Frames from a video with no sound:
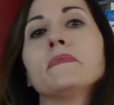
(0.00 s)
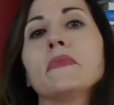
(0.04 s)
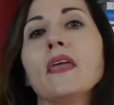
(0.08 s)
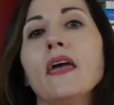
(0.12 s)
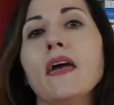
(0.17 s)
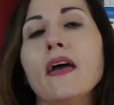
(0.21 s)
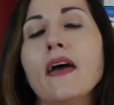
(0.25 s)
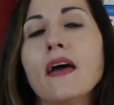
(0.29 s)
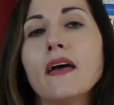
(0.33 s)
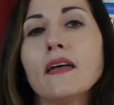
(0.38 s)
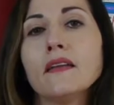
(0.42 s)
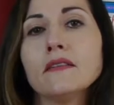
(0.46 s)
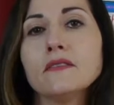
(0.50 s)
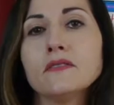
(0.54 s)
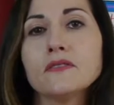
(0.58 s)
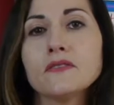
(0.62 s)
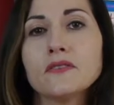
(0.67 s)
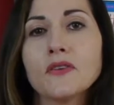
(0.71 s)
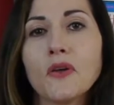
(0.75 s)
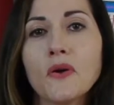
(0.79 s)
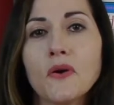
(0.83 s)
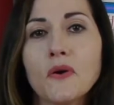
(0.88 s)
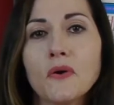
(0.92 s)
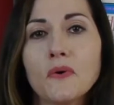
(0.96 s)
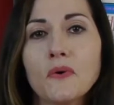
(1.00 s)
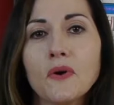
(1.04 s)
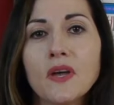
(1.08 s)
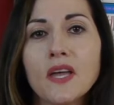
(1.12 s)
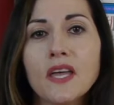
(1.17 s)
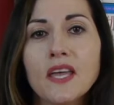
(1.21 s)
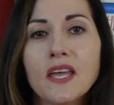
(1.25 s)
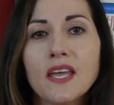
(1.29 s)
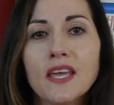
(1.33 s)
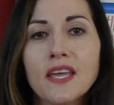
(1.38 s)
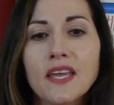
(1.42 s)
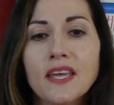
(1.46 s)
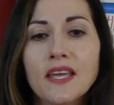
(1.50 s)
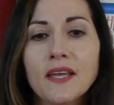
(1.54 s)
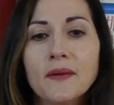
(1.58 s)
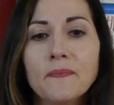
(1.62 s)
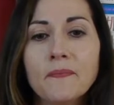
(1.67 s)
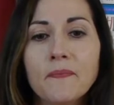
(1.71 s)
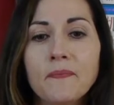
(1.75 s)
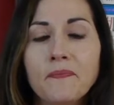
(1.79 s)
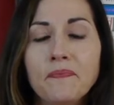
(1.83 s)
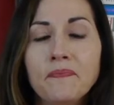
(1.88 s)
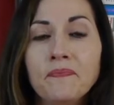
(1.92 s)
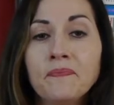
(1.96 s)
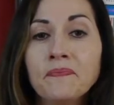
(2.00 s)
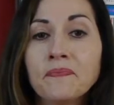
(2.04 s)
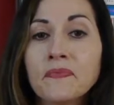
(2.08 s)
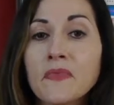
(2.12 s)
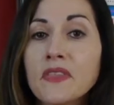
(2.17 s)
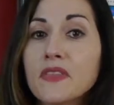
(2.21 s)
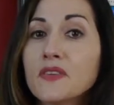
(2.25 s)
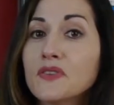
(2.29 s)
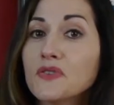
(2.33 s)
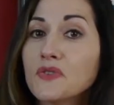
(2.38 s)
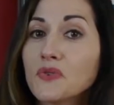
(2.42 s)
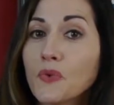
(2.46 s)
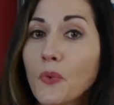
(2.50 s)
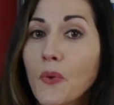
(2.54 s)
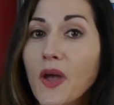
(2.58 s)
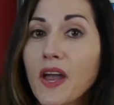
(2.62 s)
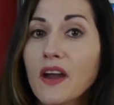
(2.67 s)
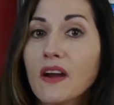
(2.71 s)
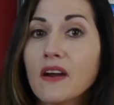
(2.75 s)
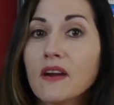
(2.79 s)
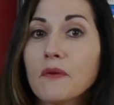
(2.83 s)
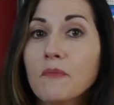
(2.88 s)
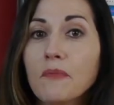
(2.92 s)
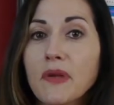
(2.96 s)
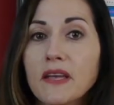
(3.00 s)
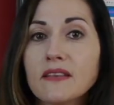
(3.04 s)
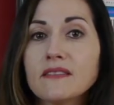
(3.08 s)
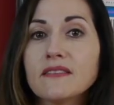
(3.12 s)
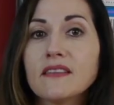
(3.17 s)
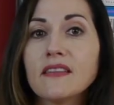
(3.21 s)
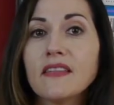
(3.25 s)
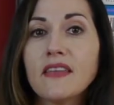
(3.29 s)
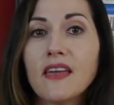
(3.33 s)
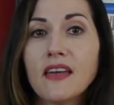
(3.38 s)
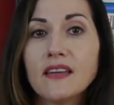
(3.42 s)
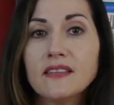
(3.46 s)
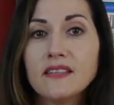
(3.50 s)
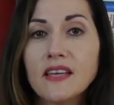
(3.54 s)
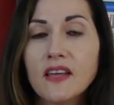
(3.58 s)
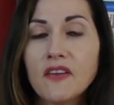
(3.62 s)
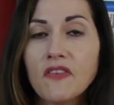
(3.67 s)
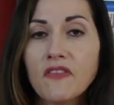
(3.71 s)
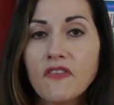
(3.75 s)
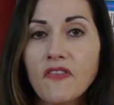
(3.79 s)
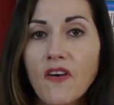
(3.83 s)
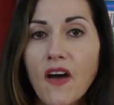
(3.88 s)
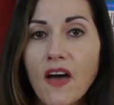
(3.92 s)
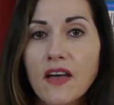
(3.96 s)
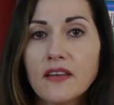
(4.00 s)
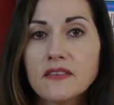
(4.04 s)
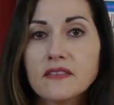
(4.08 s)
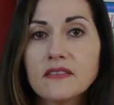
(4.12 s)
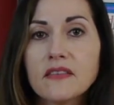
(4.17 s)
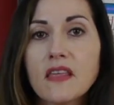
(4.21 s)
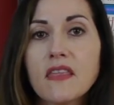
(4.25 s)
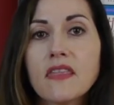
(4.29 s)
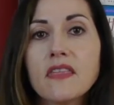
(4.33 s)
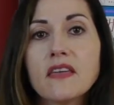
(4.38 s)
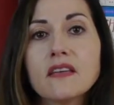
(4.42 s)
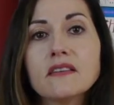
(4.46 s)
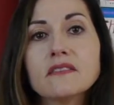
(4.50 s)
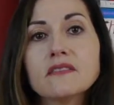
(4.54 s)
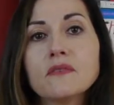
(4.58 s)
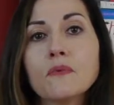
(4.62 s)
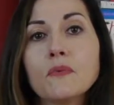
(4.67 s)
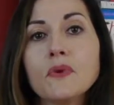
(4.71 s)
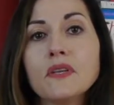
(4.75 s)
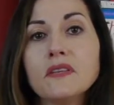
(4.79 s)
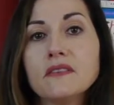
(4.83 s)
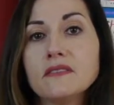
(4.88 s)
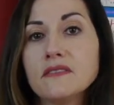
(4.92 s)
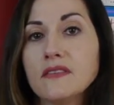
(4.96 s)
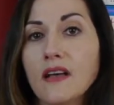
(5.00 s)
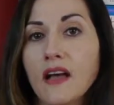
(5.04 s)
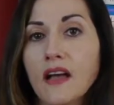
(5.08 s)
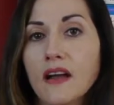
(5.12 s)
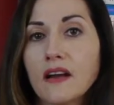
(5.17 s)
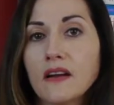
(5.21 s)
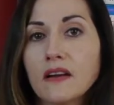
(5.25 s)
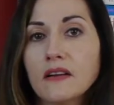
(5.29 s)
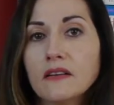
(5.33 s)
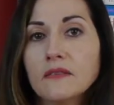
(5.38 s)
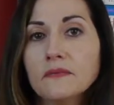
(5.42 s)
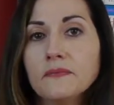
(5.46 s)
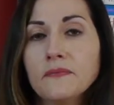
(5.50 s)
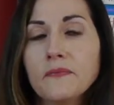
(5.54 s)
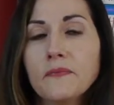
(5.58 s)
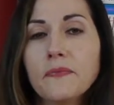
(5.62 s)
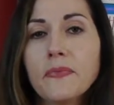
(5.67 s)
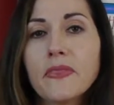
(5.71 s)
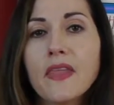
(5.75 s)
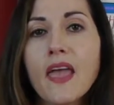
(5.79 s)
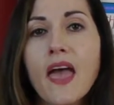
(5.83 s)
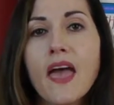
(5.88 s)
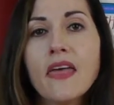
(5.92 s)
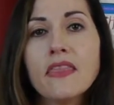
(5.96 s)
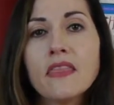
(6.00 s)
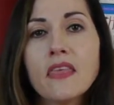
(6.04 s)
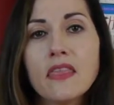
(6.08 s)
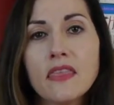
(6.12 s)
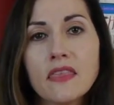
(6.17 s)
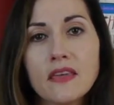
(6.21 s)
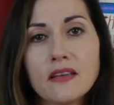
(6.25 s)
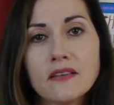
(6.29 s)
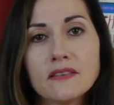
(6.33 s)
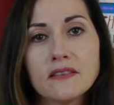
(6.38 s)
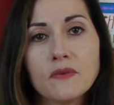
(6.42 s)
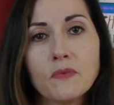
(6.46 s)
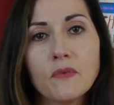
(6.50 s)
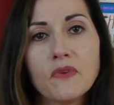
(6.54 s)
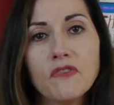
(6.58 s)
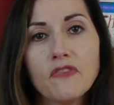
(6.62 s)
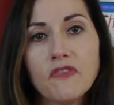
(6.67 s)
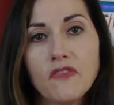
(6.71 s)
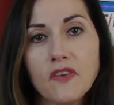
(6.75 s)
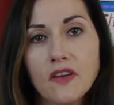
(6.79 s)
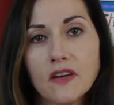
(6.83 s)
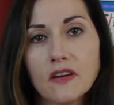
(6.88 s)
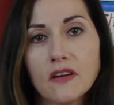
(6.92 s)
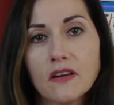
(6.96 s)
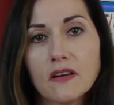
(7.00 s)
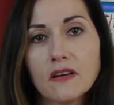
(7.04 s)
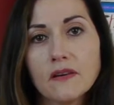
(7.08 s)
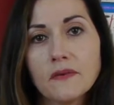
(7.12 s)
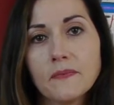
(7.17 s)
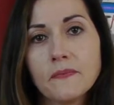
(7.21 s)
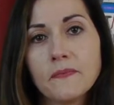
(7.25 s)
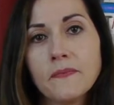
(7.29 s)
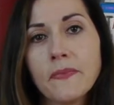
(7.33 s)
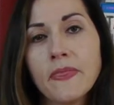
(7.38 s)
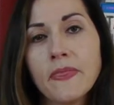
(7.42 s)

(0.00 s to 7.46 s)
And so the square basically identifies the things that we desire and the things that we fear.